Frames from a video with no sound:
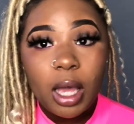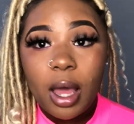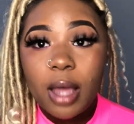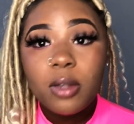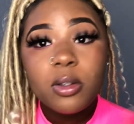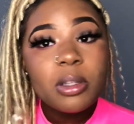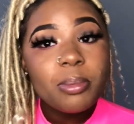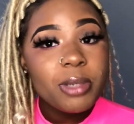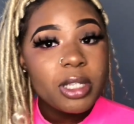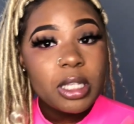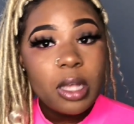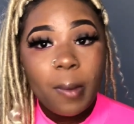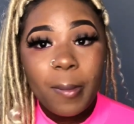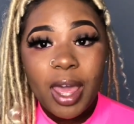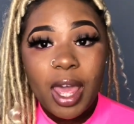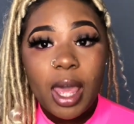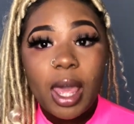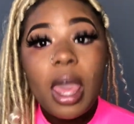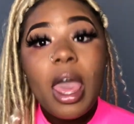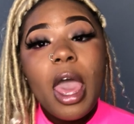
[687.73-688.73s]
I used to be so
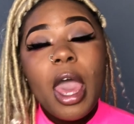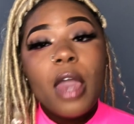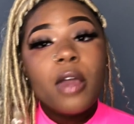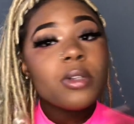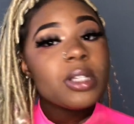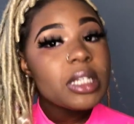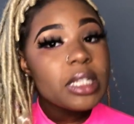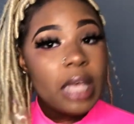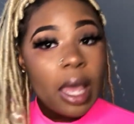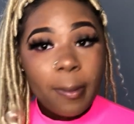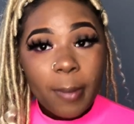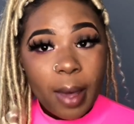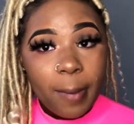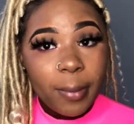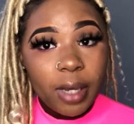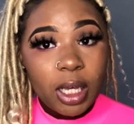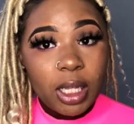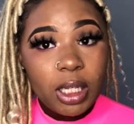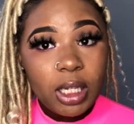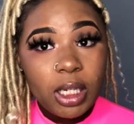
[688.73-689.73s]
mad. It used to take my
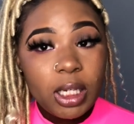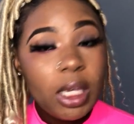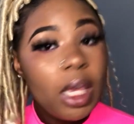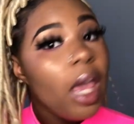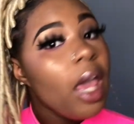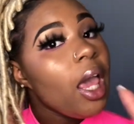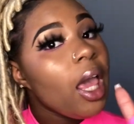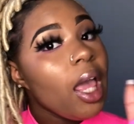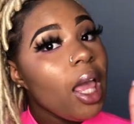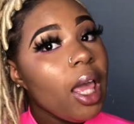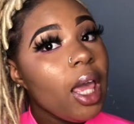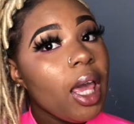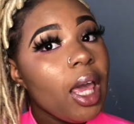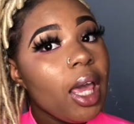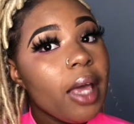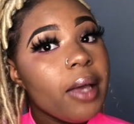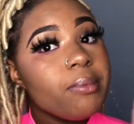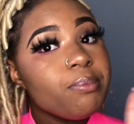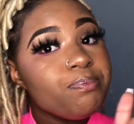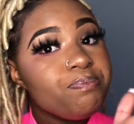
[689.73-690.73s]
money.
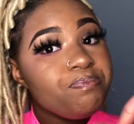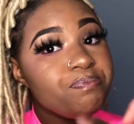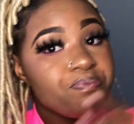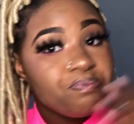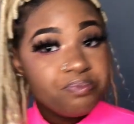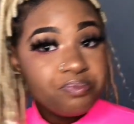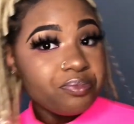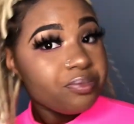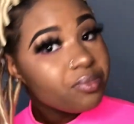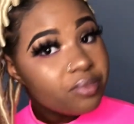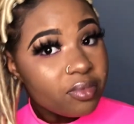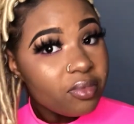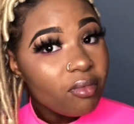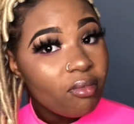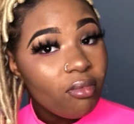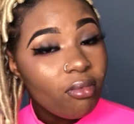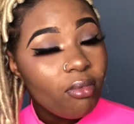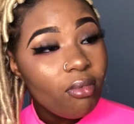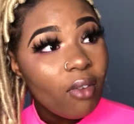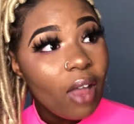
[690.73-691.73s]
And
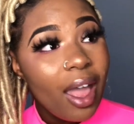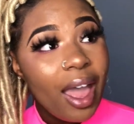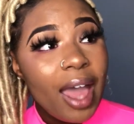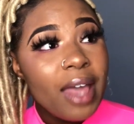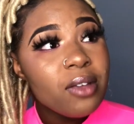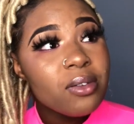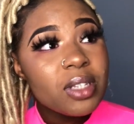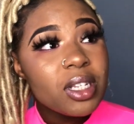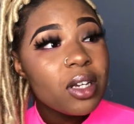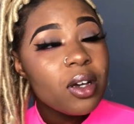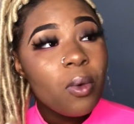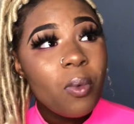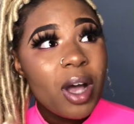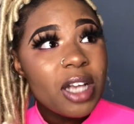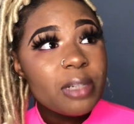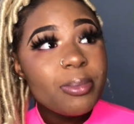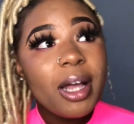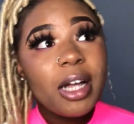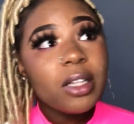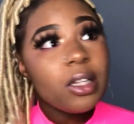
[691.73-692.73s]
I used to come
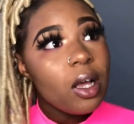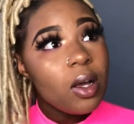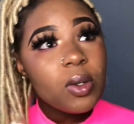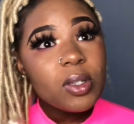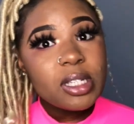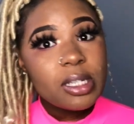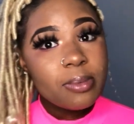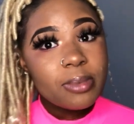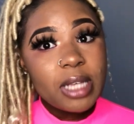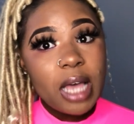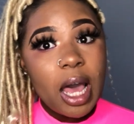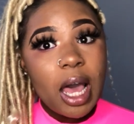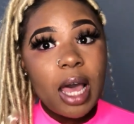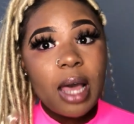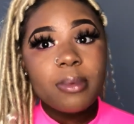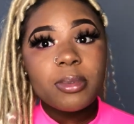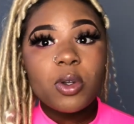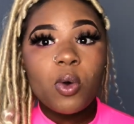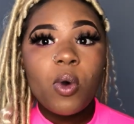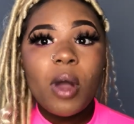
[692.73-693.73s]
wash my clothes
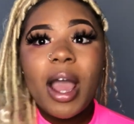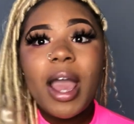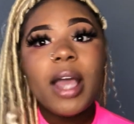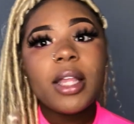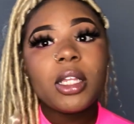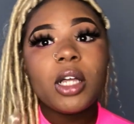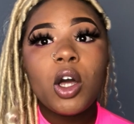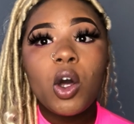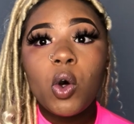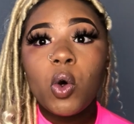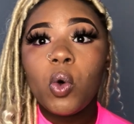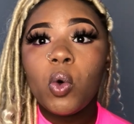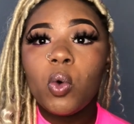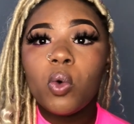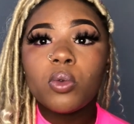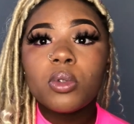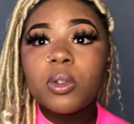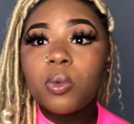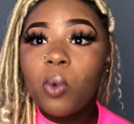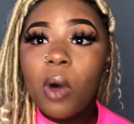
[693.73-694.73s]
sometimes. Or I had to go
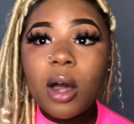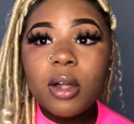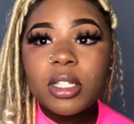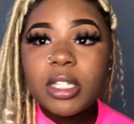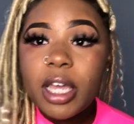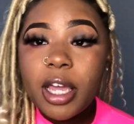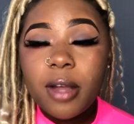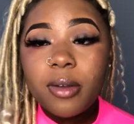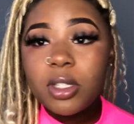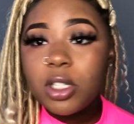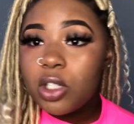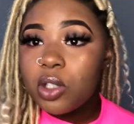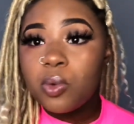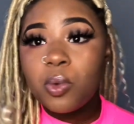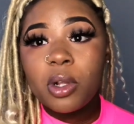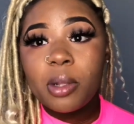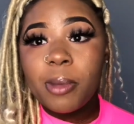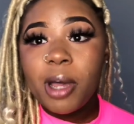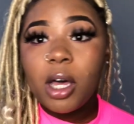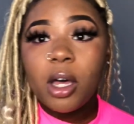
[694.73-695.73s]
walk to Heritage to
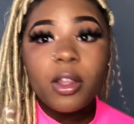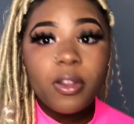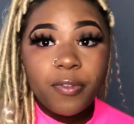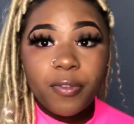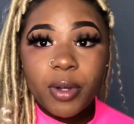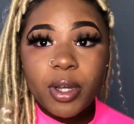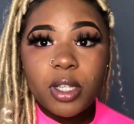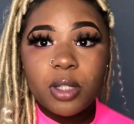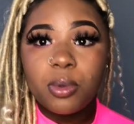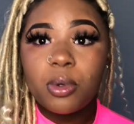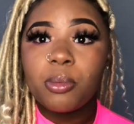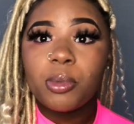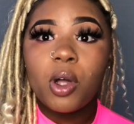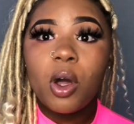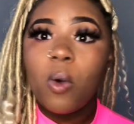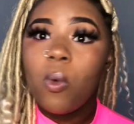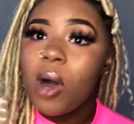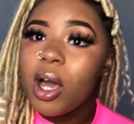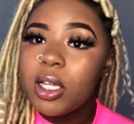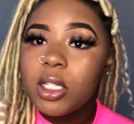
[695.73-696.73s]
one of my other friends' room to go
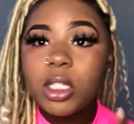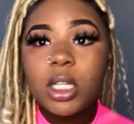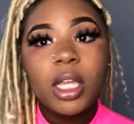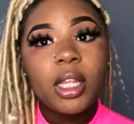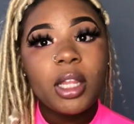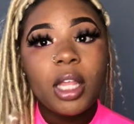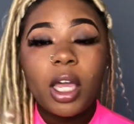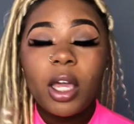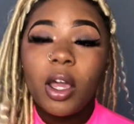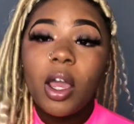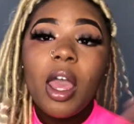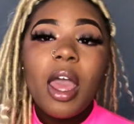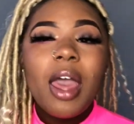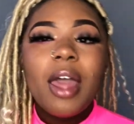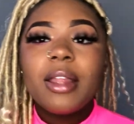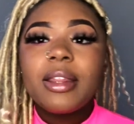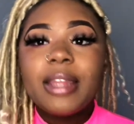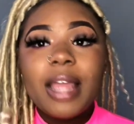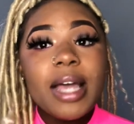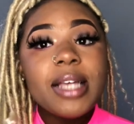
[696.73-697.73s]
wash in there.
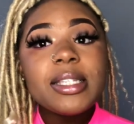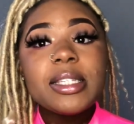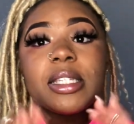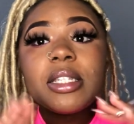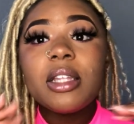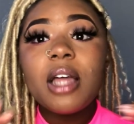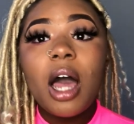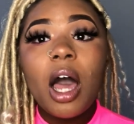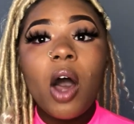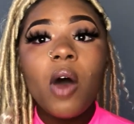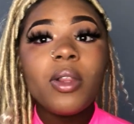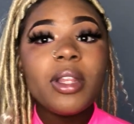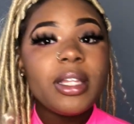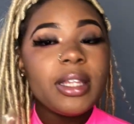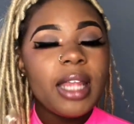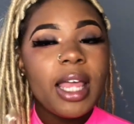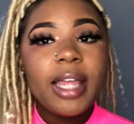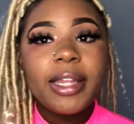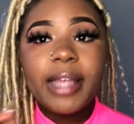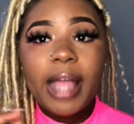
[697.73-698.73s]
That's the only
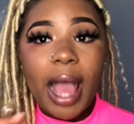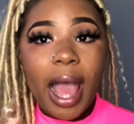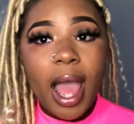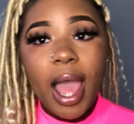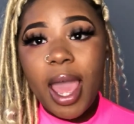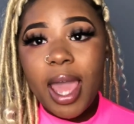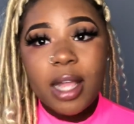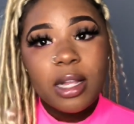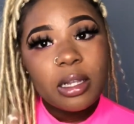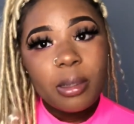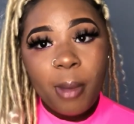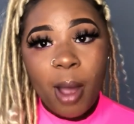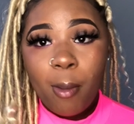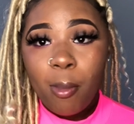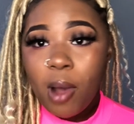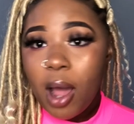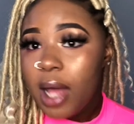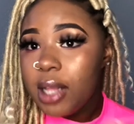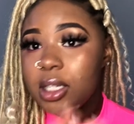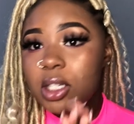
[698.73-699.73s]
thing that I hated about
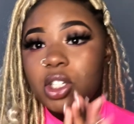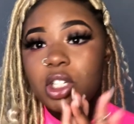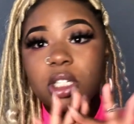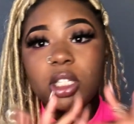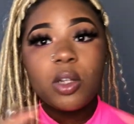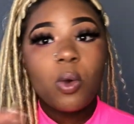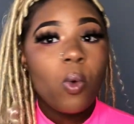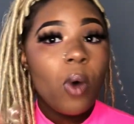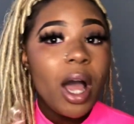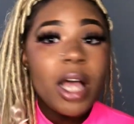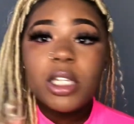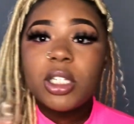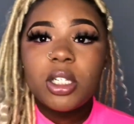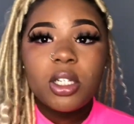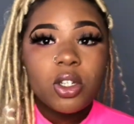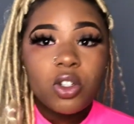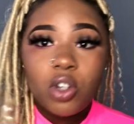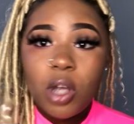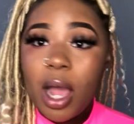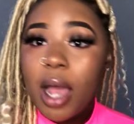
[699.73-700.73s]
Brawley, just the washing
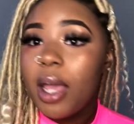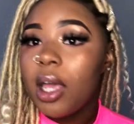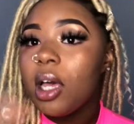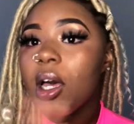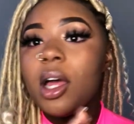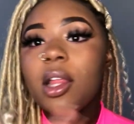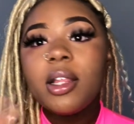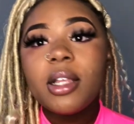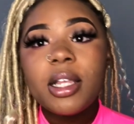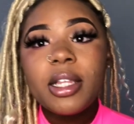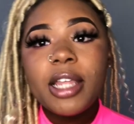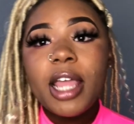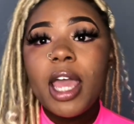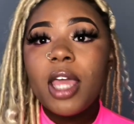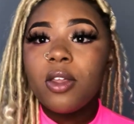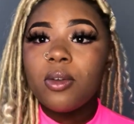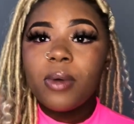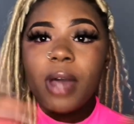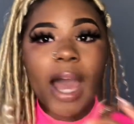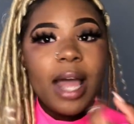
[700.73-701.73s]
and drying. Other than that,
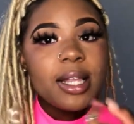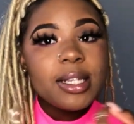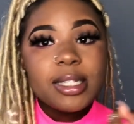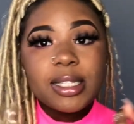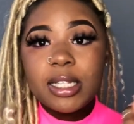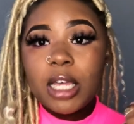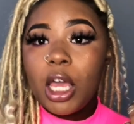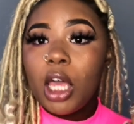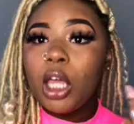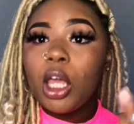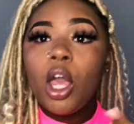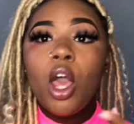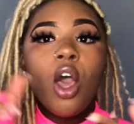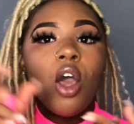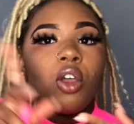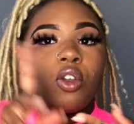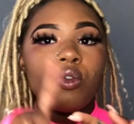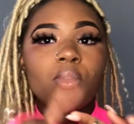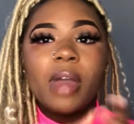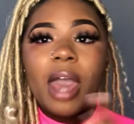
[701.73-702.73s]
you got a sink.
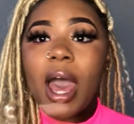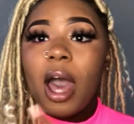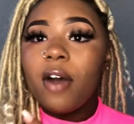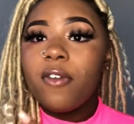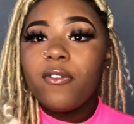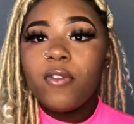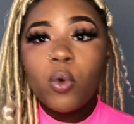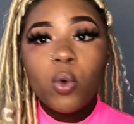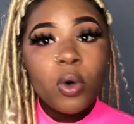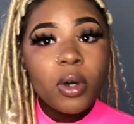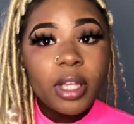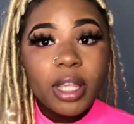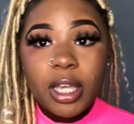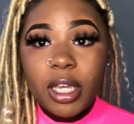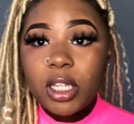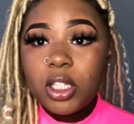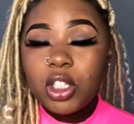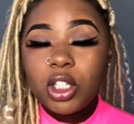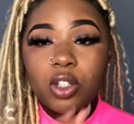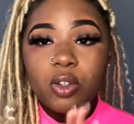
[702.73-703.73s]
You got a full
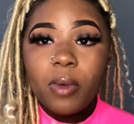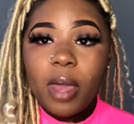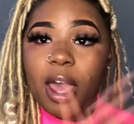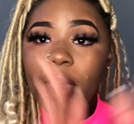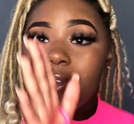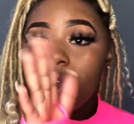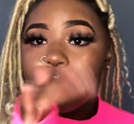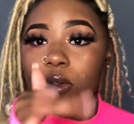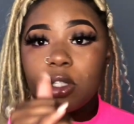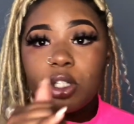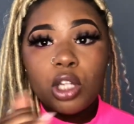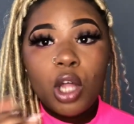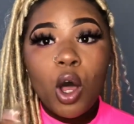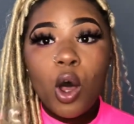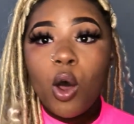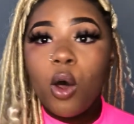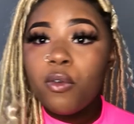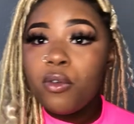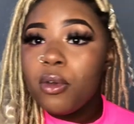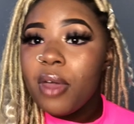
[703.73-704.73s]
kitchen. You have your
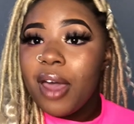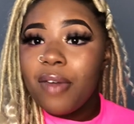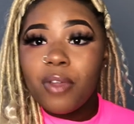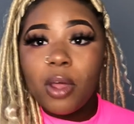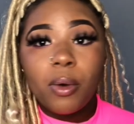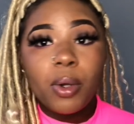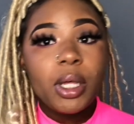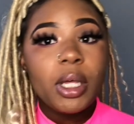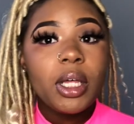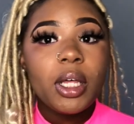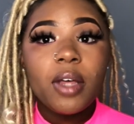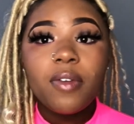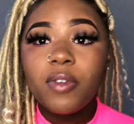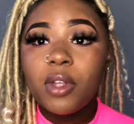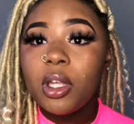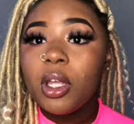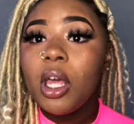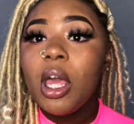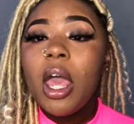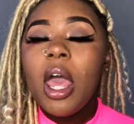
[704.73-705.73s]
stove. You have your
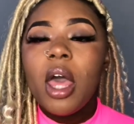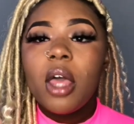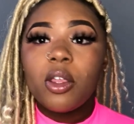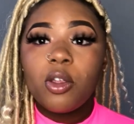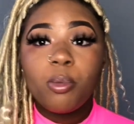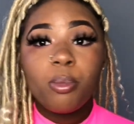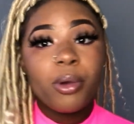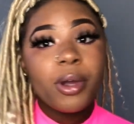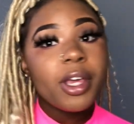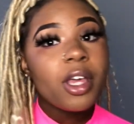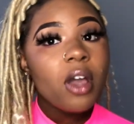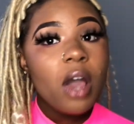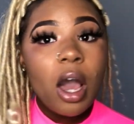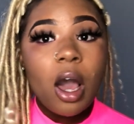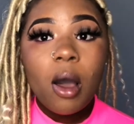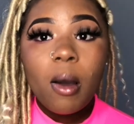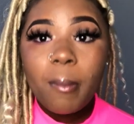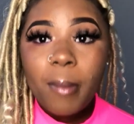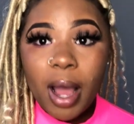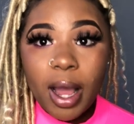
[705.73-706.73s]
oven. You bring your
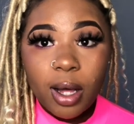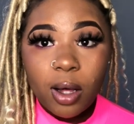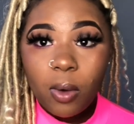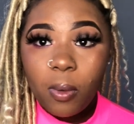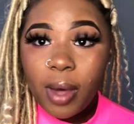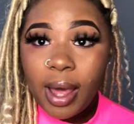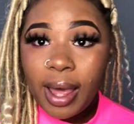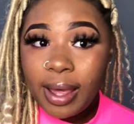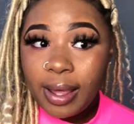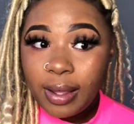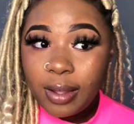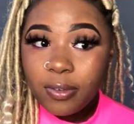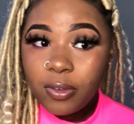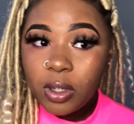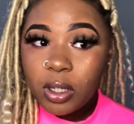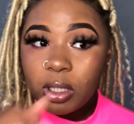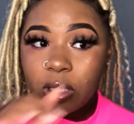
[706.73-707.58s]
own microwave.